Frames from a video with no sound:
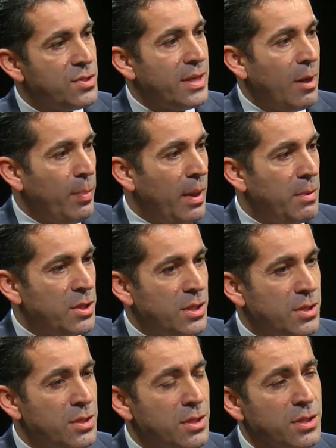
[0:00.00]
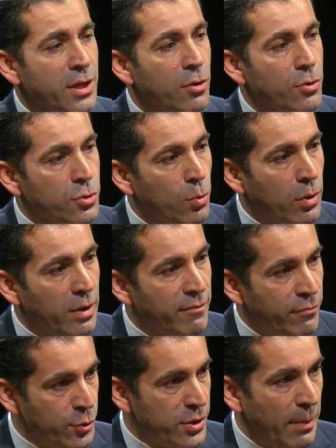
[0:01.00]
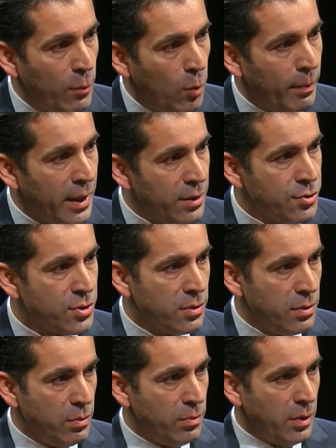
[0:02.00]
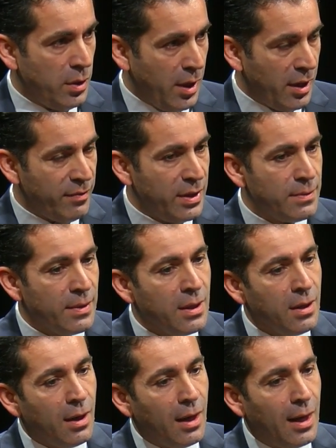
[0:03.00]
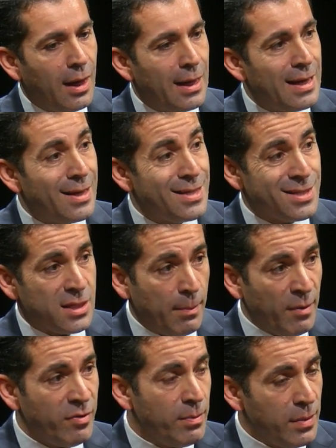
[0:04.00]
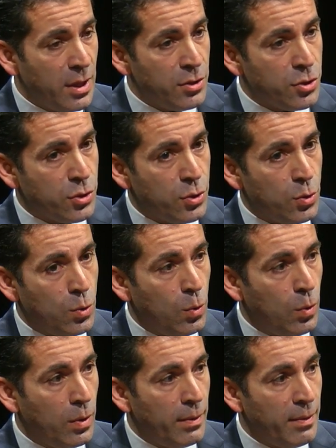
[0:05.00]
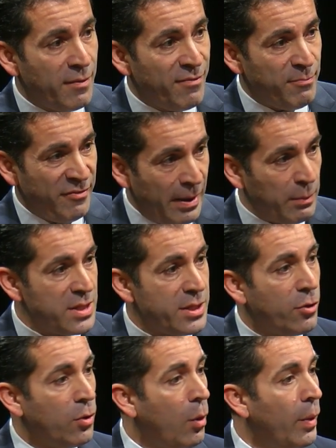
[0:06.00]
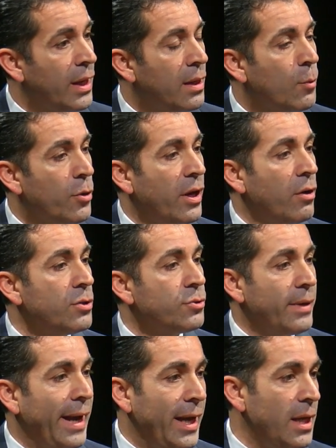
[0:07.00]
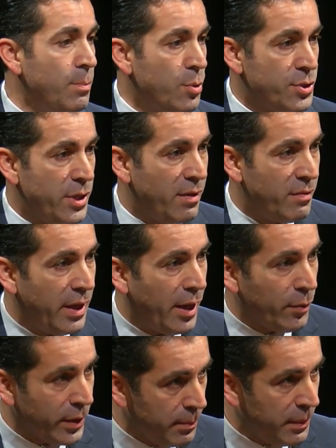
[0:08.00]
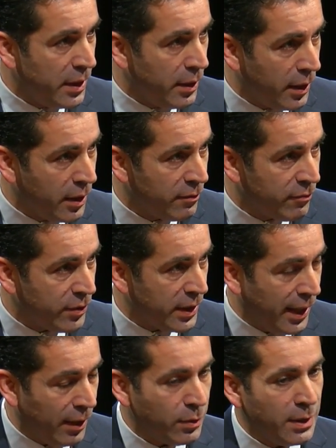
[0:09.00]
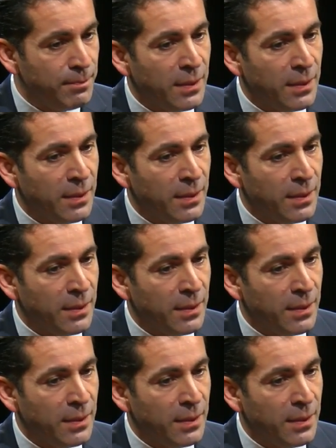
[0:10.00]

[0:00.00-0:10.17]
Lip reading: this down payment assistance is geared toward first-time home buyers, a lot of it. Some of them families that are low income or that are under 80% of the area median income for the county,